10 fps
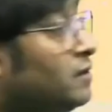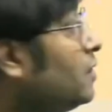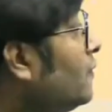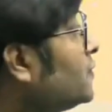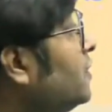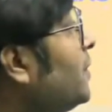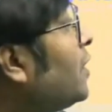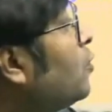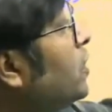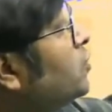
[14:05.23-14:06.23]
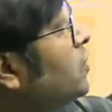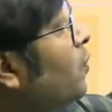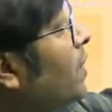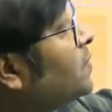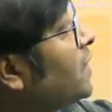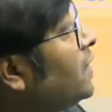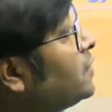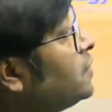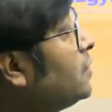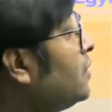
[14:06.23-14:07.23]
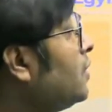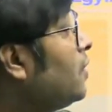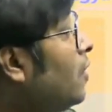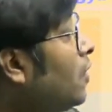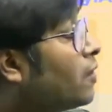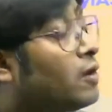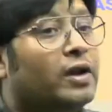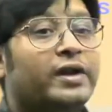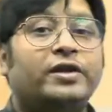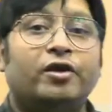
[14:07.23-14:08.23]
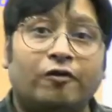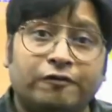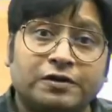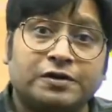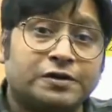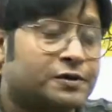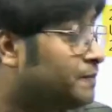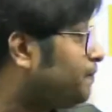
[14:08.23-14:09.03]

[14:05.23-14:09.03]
obviously by going to the website or calling the office,